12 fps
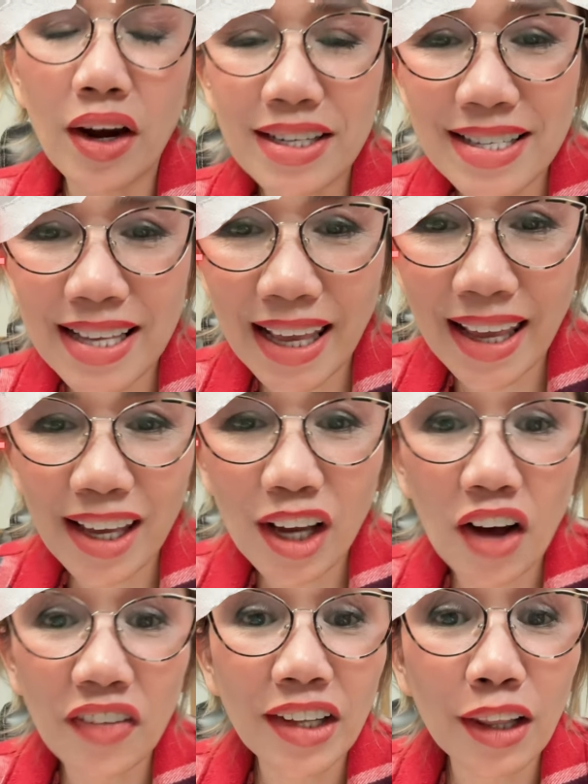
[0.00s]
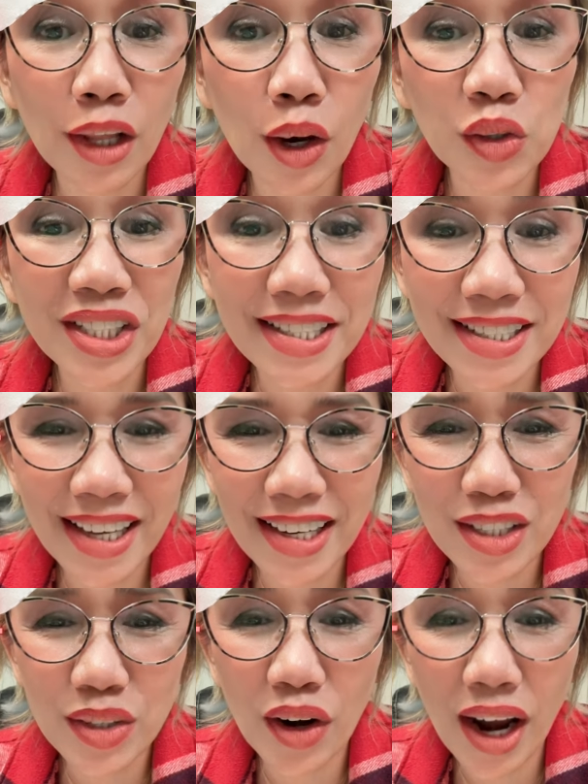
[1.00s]
are seeing on the low
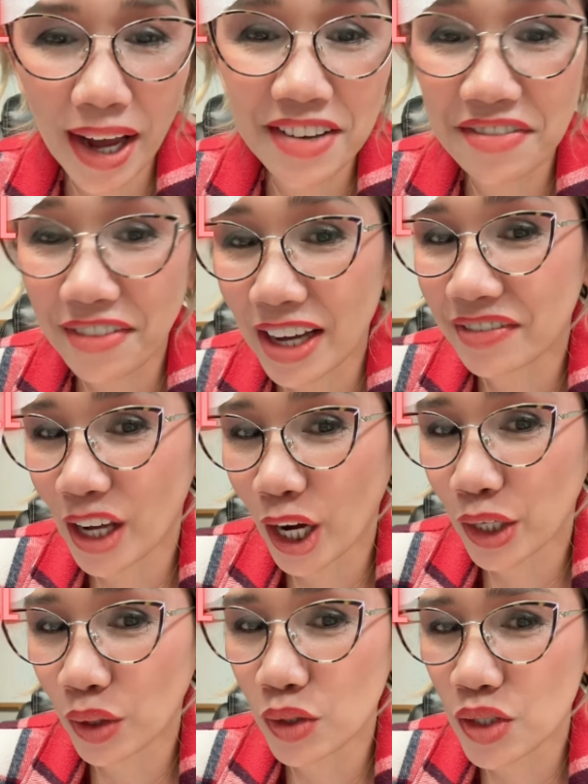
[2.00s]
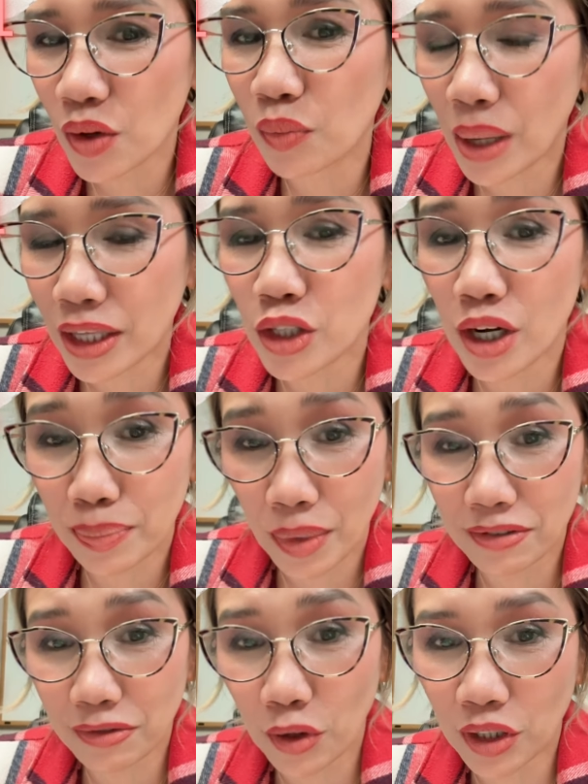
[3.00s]
6 or high 5 na ngayon. So medyo
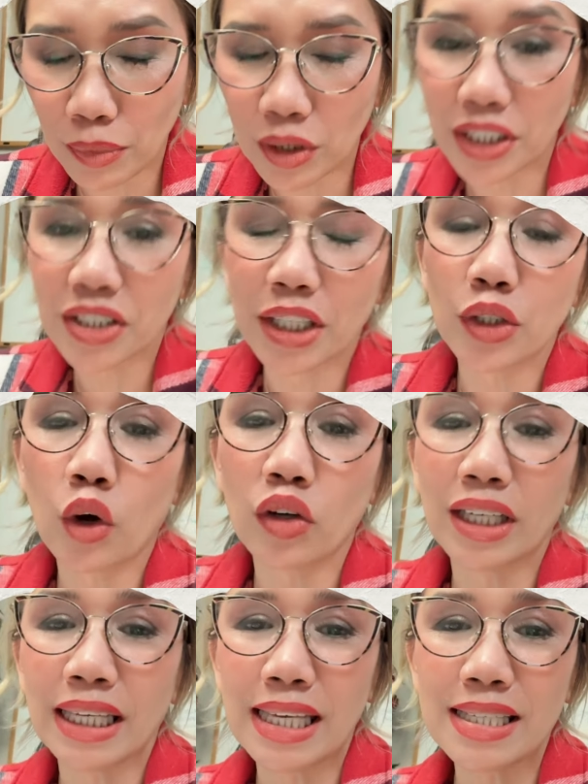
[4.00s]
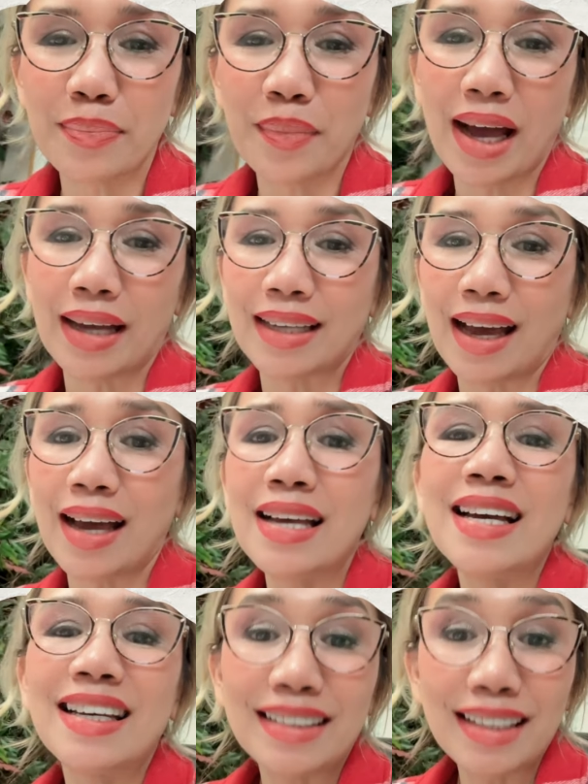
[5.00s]
affordable na siya. So kung nag-iisip ka na,
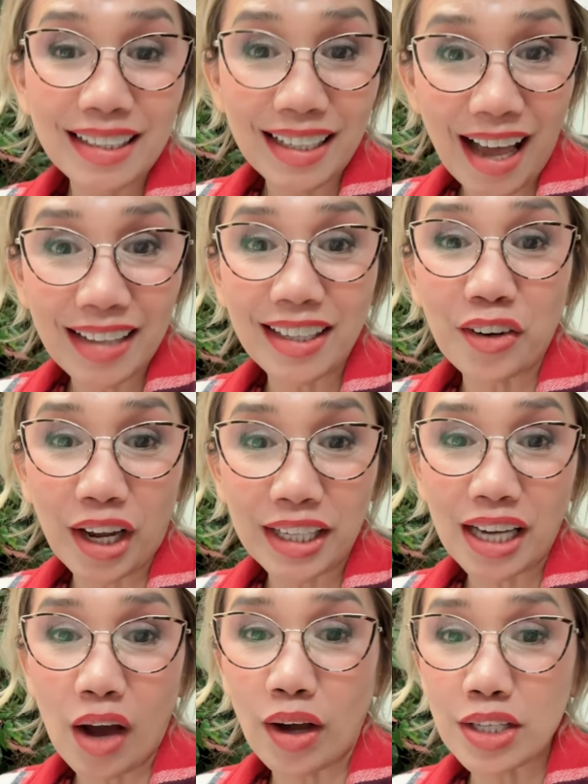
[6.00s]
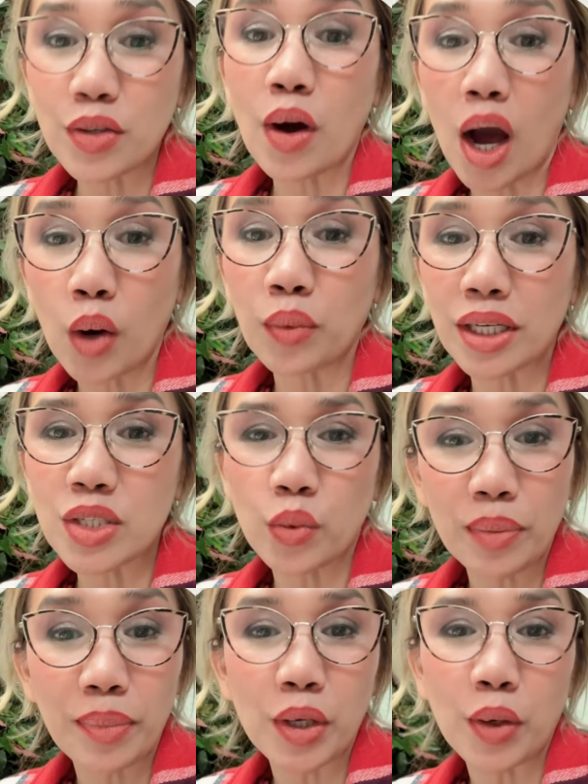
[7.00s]
tingnan natin right now as to how much
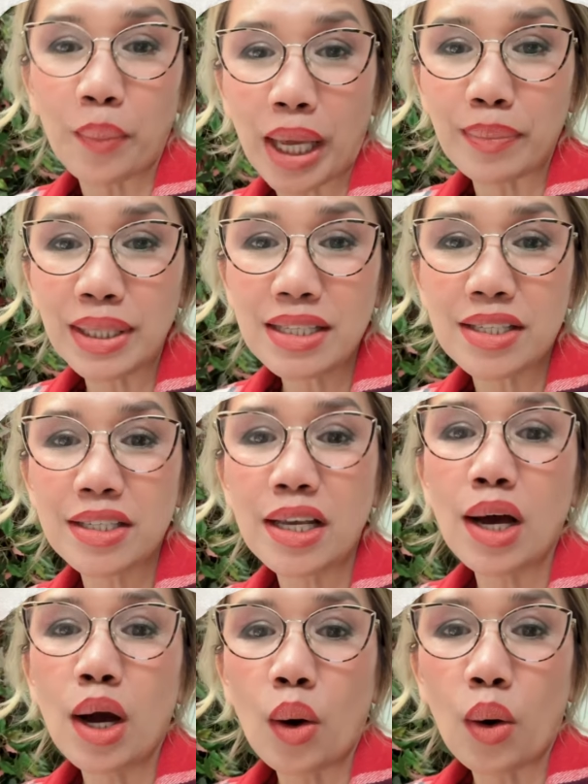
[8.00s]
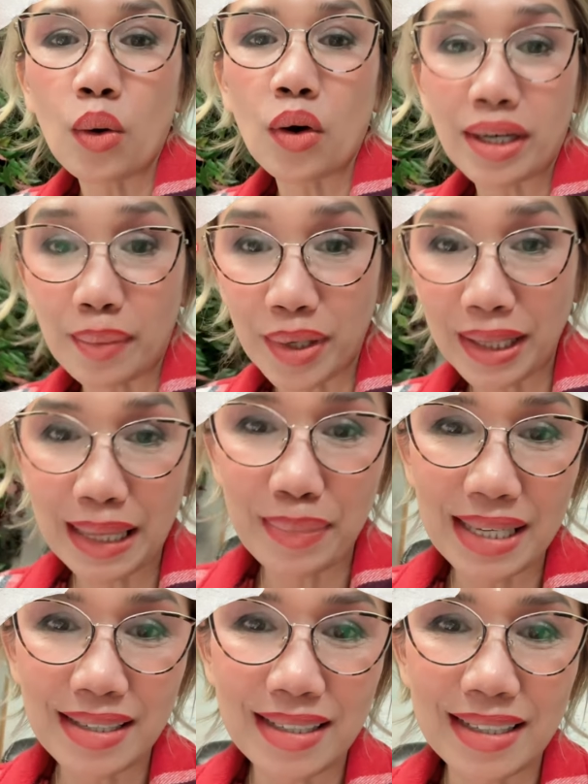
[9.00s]
will be your payments on a monthly
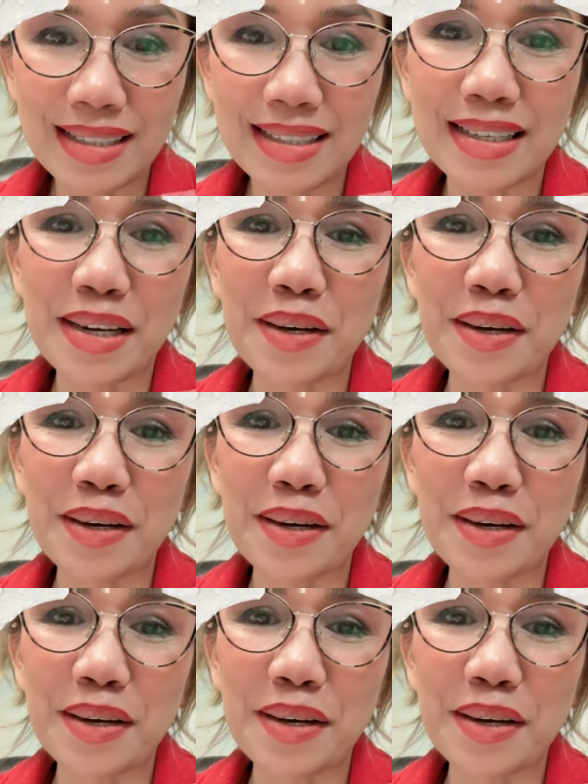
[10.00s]
basis.